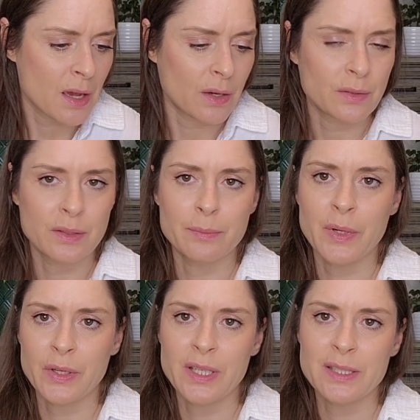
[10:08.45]
on the
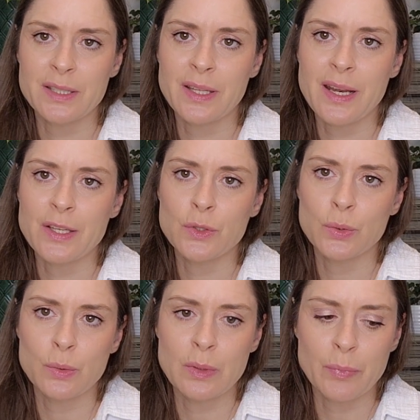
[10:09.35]
markets that I
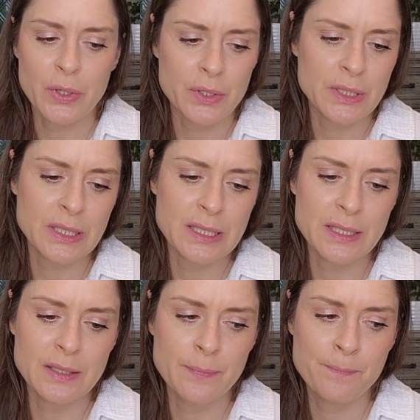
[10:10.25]
do in
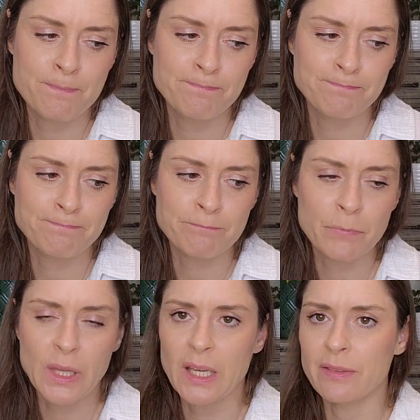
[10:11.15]
person,
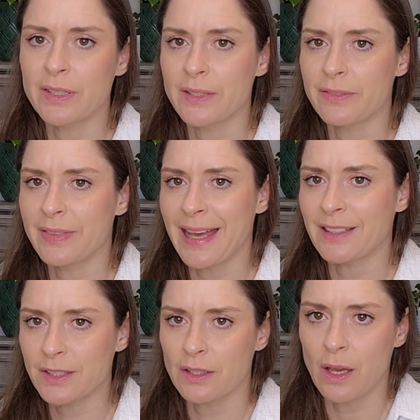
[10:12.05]
even if
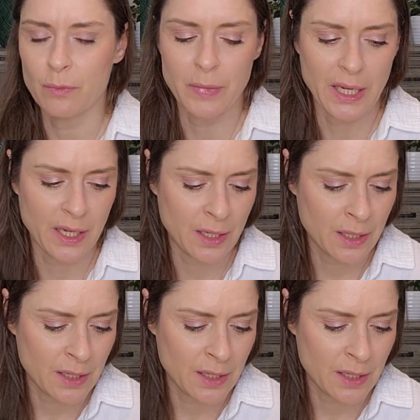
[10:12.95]
that's not my